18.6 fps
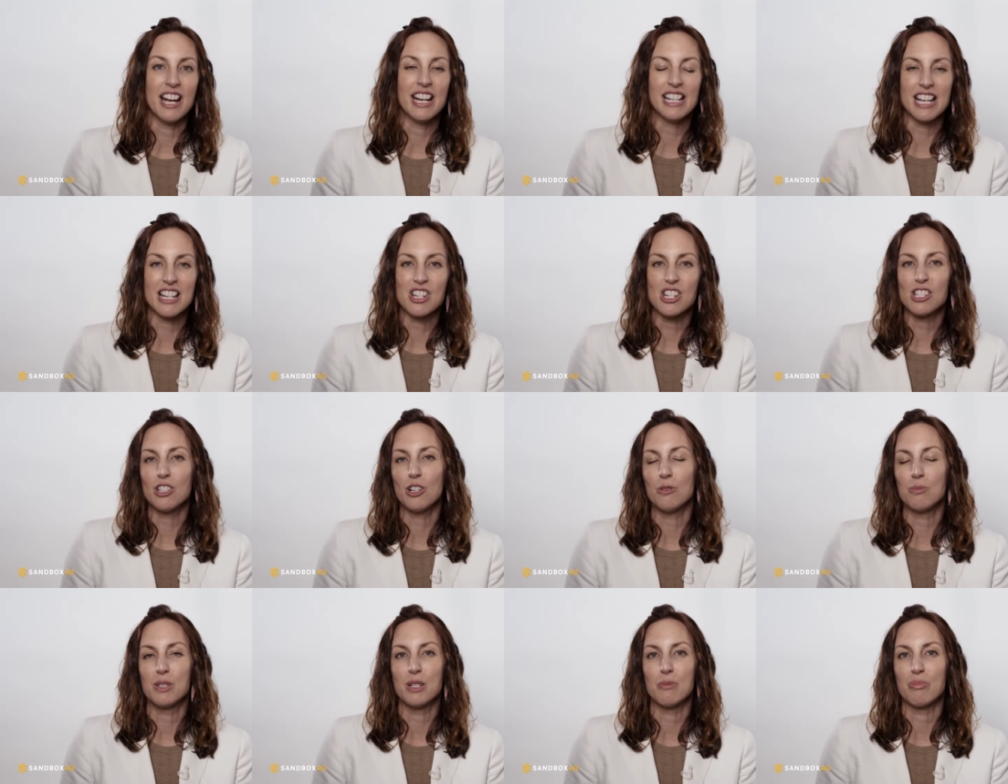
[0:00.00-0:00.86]
And I just
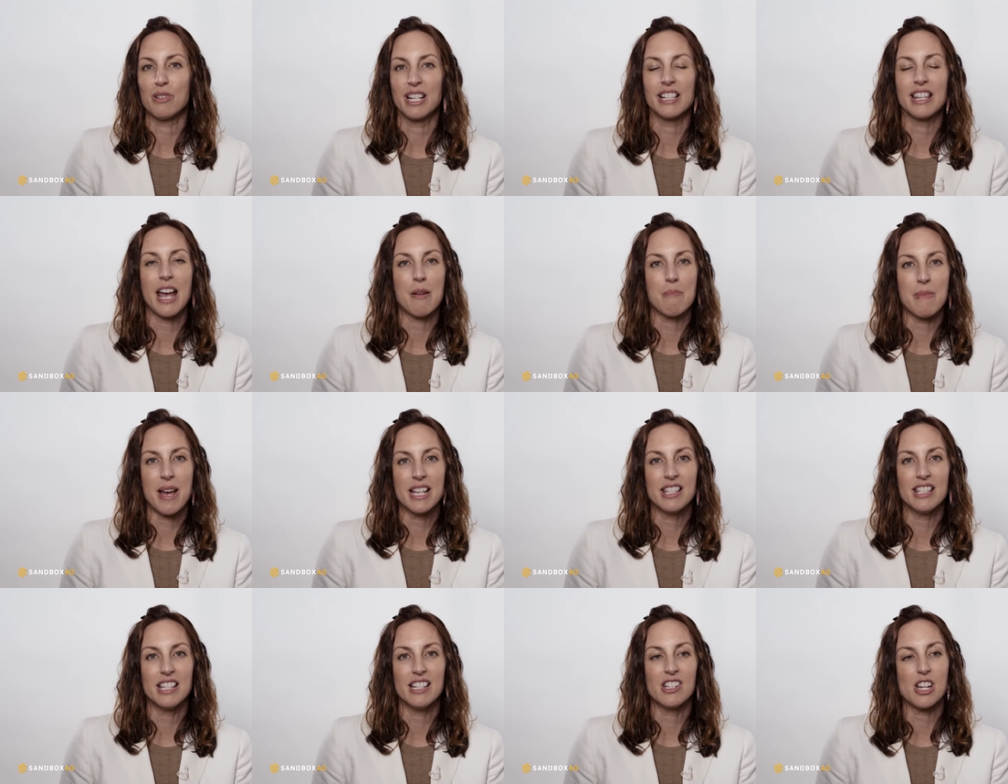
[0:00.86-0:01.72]
hope to bring that
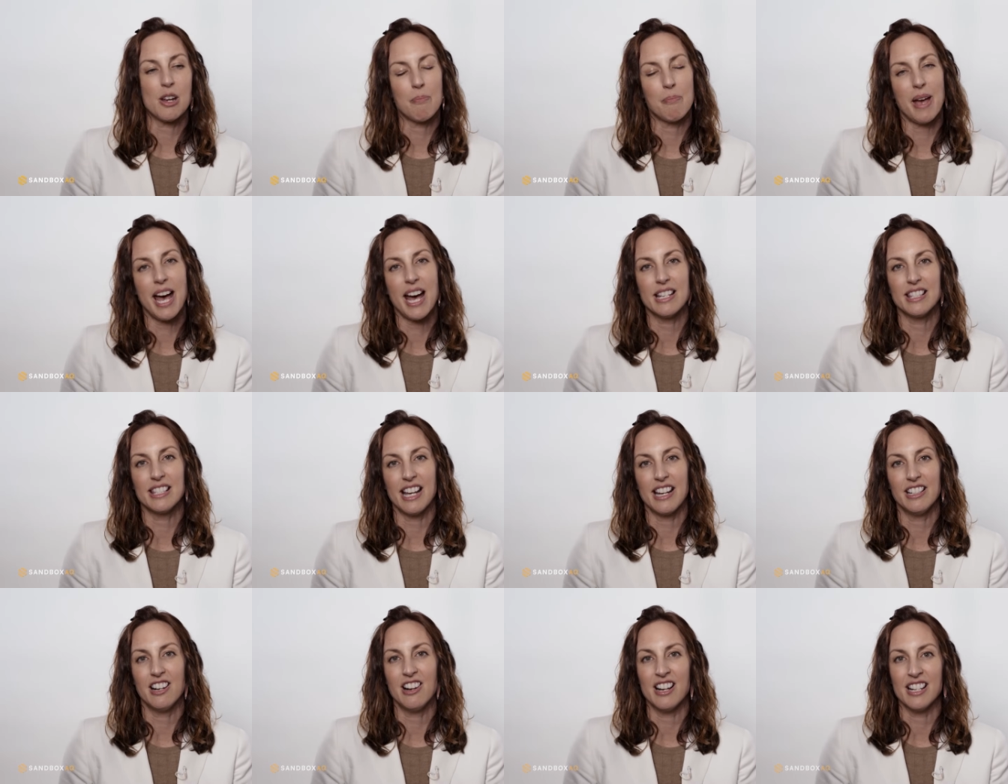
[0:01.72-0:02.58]
message and pass
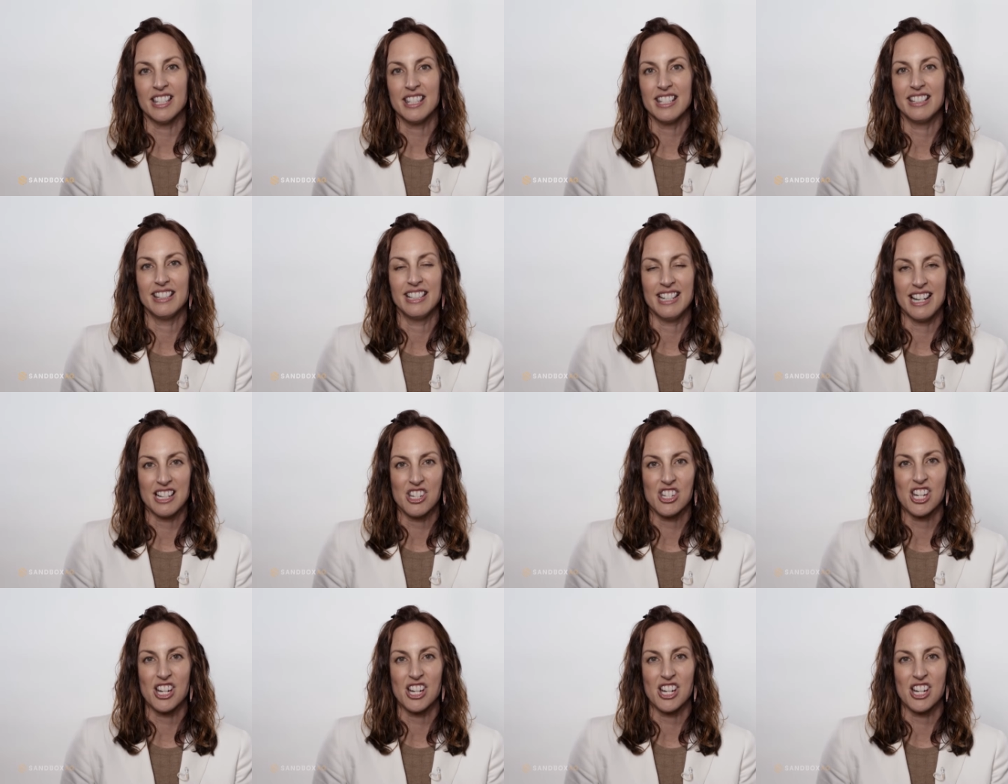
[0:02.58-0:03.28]
that on to the next